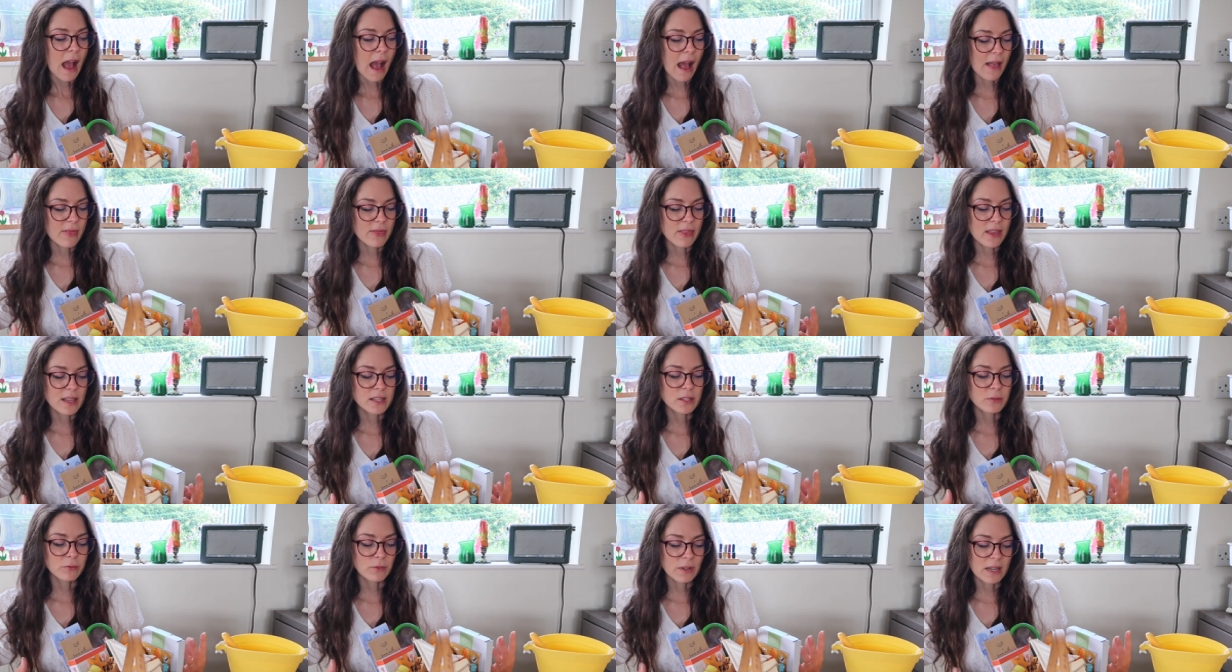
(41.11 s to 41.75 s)
And
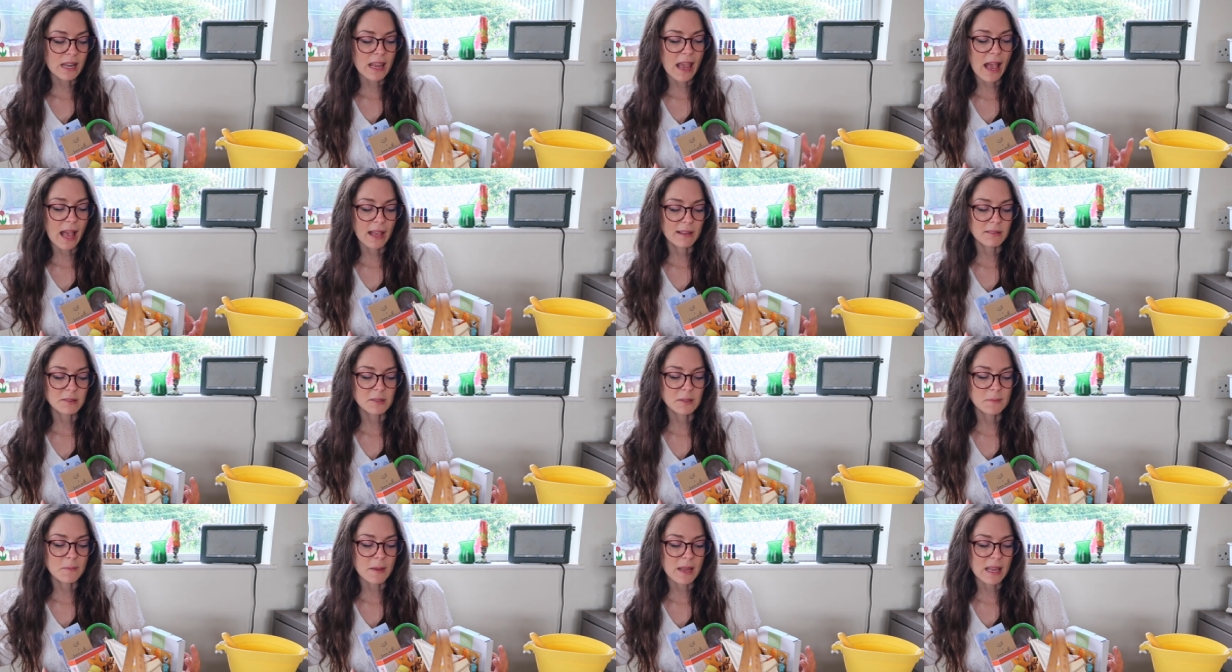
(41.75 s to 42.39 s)
this really
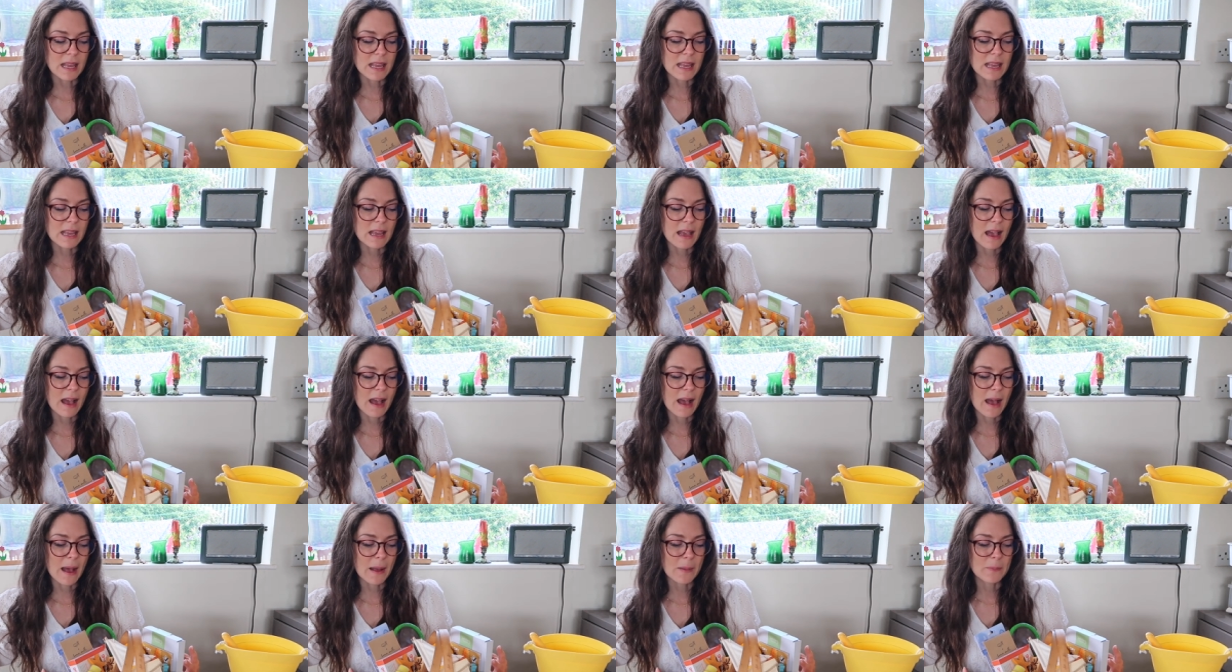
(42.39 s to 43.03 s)
helps
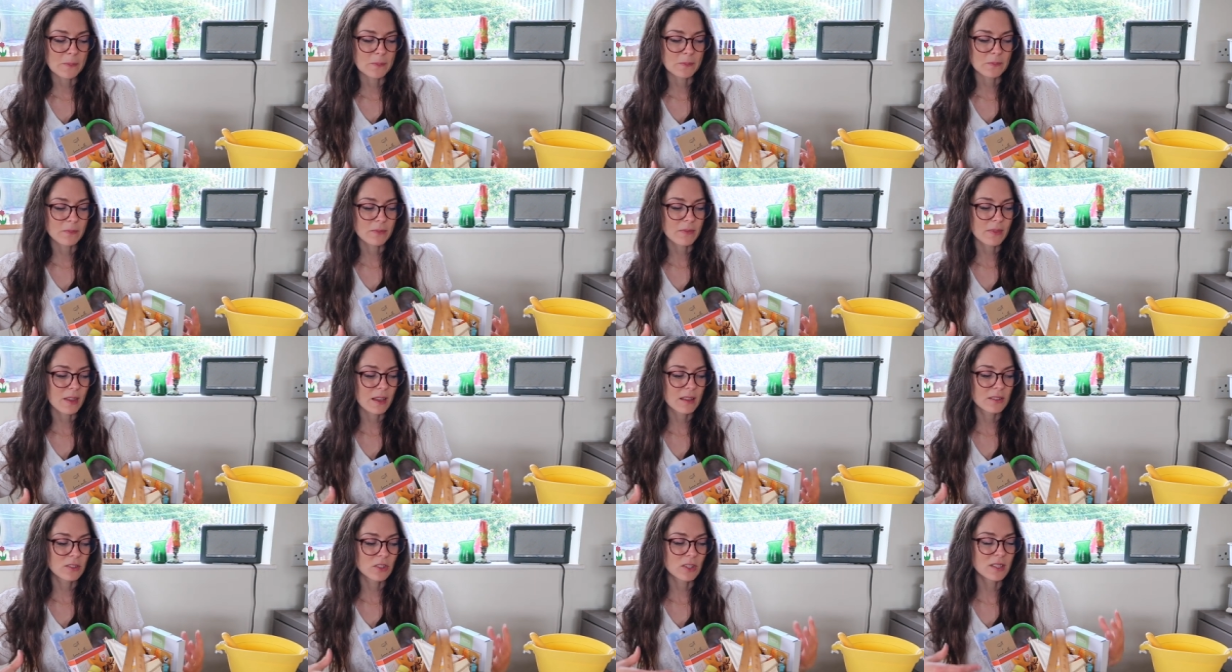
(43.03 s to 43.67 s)
me um,
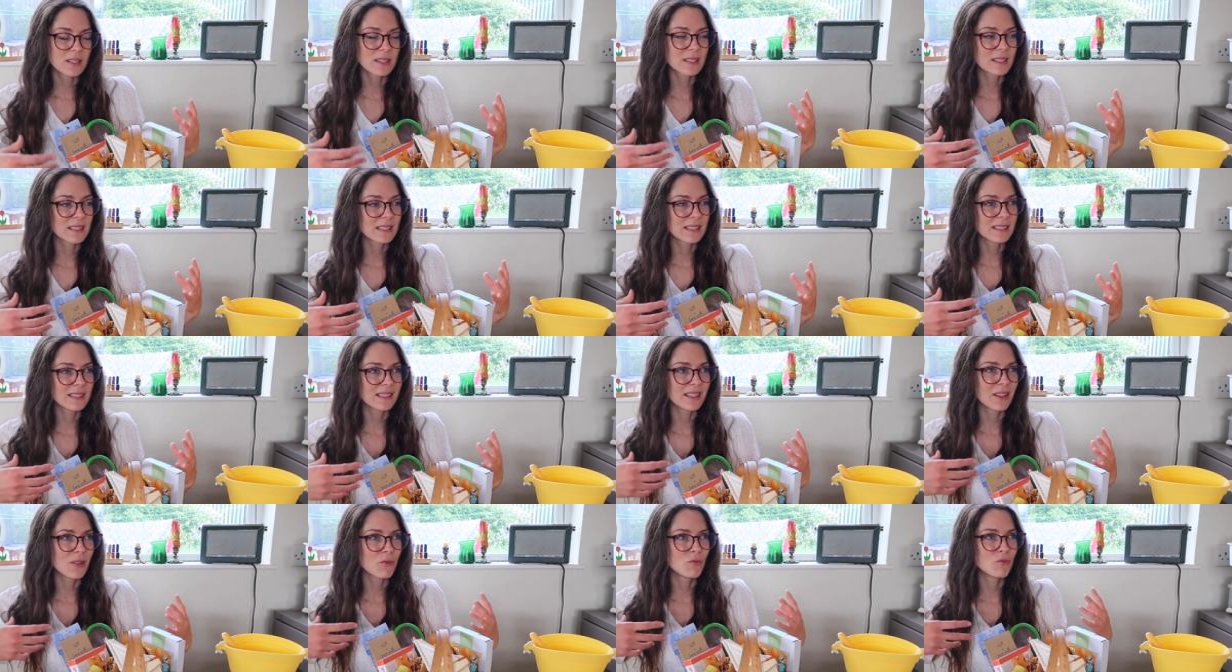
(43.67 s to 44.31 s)
just
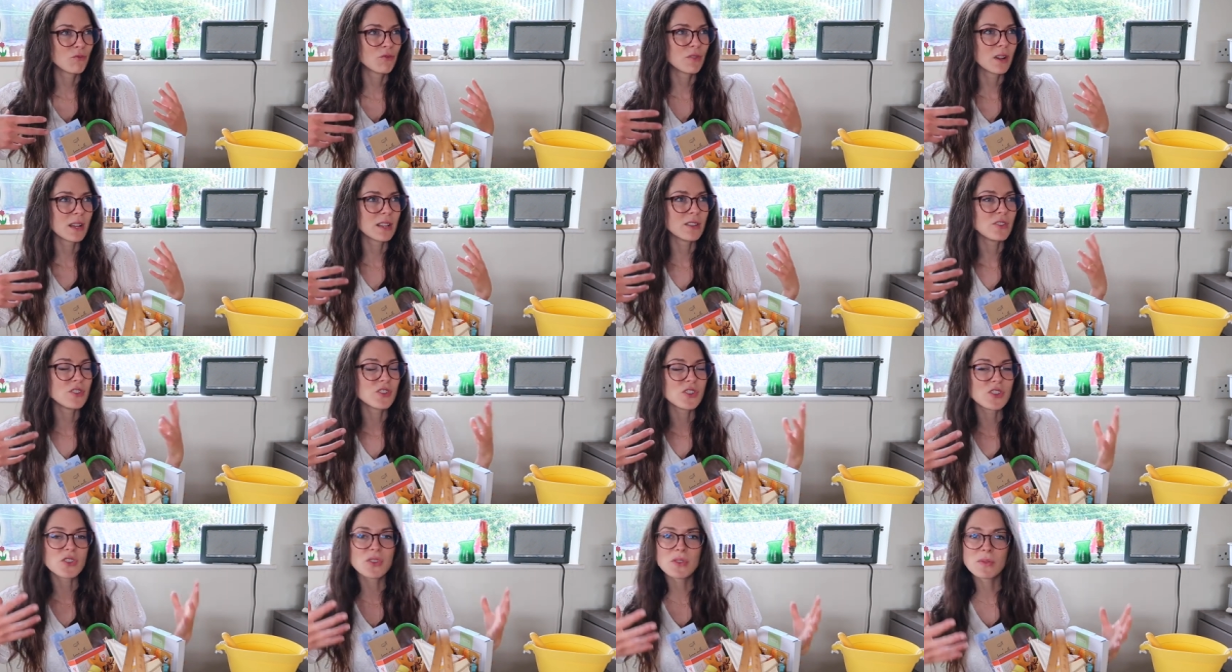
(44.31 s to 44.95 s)

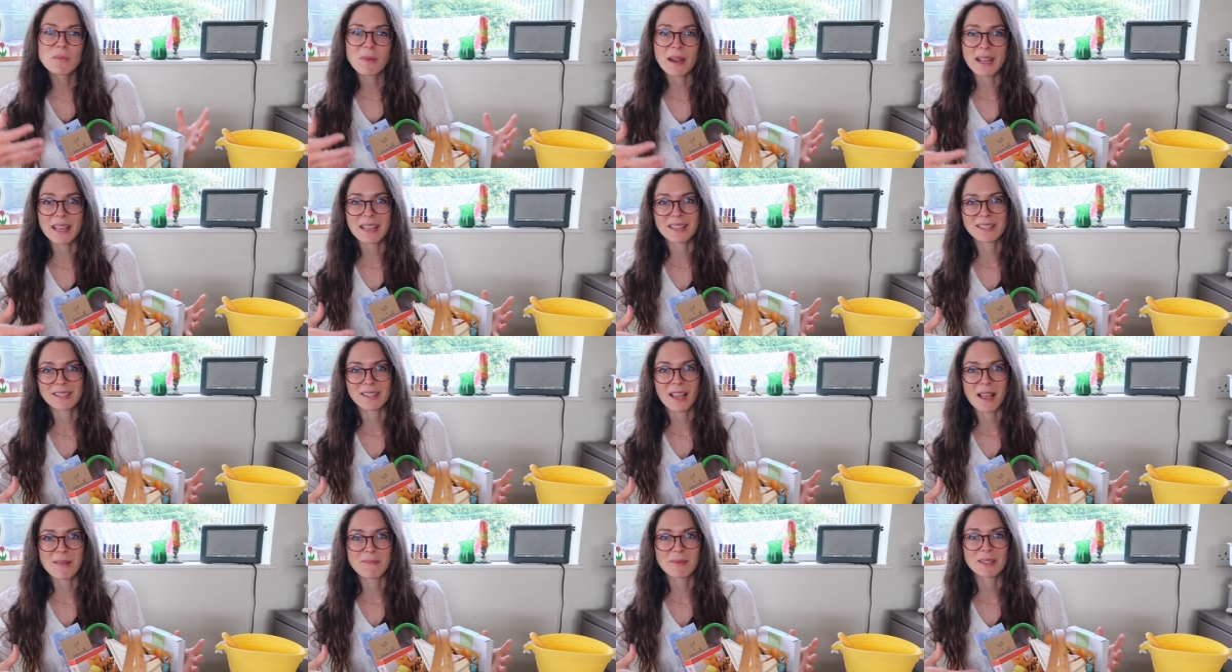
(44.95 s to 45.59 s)
renew my
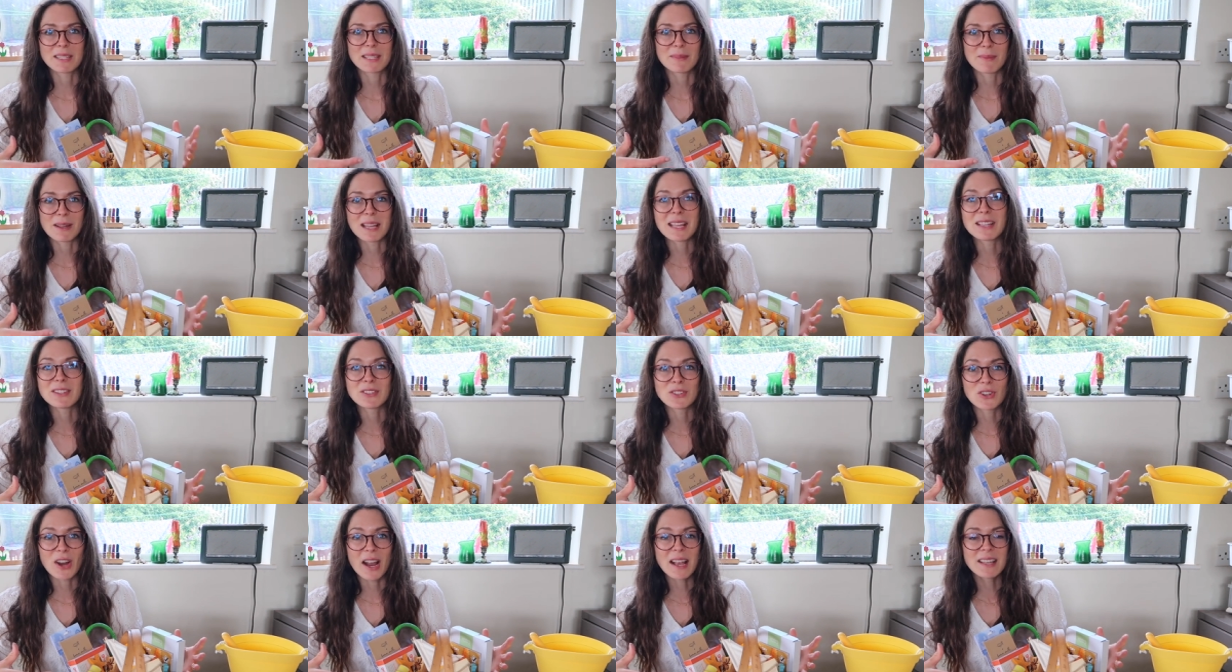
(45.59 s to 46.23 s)
excitement and my
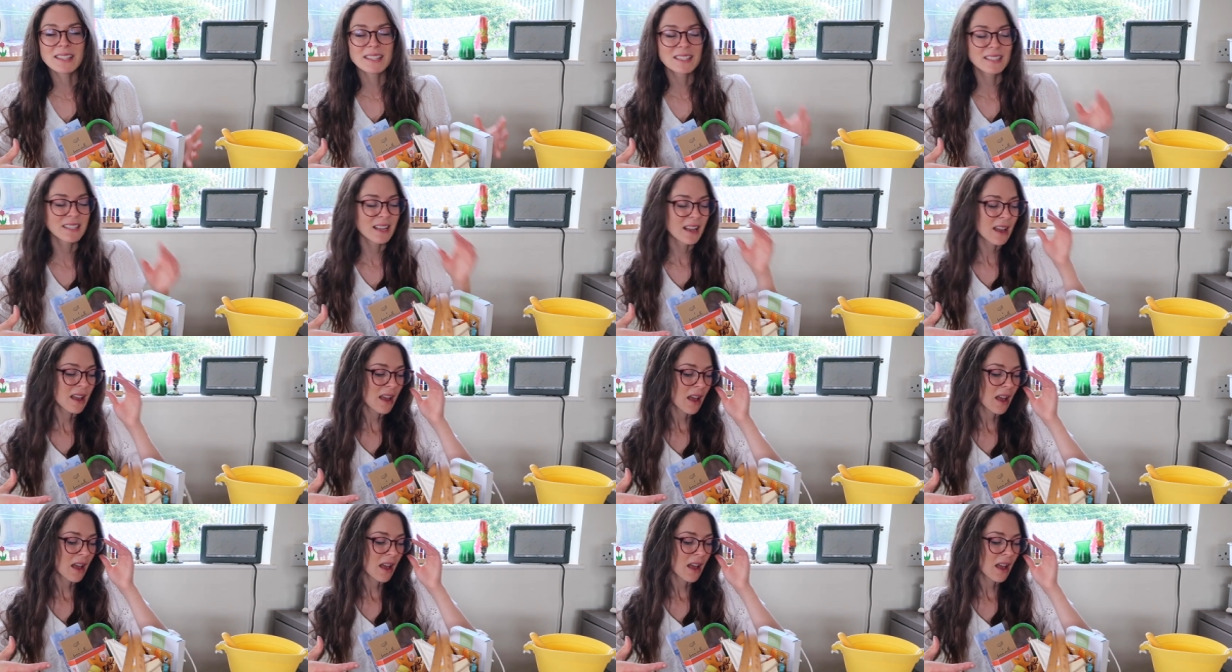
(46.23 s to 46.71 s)
interest